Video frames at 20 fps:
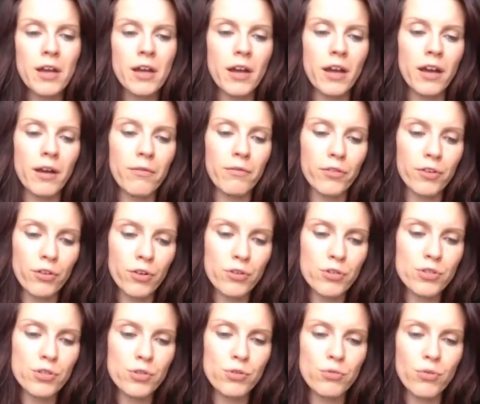Um, for
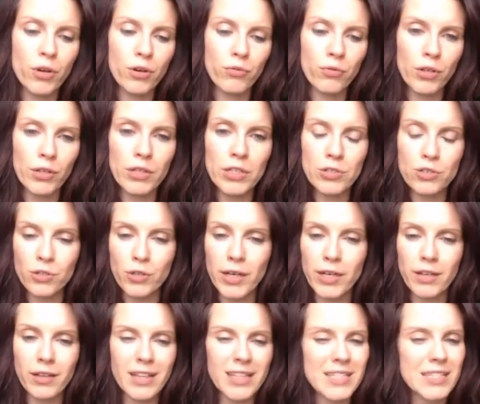those who are really
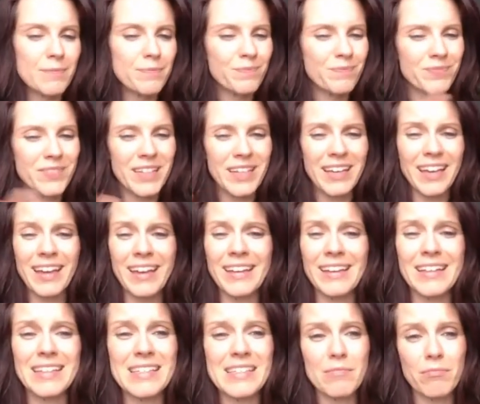trained, and that's again,
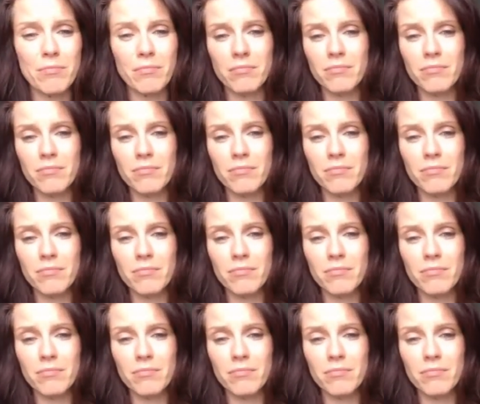that's